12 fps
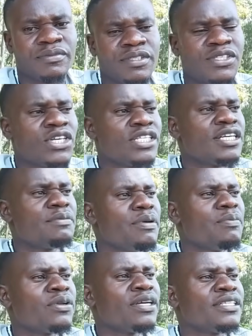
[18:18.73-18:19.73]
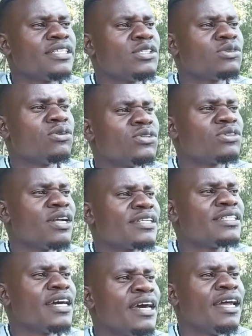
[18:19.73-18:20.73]
cheating people that he's
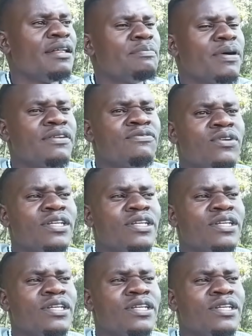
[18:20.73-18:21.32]
constructing a helipad for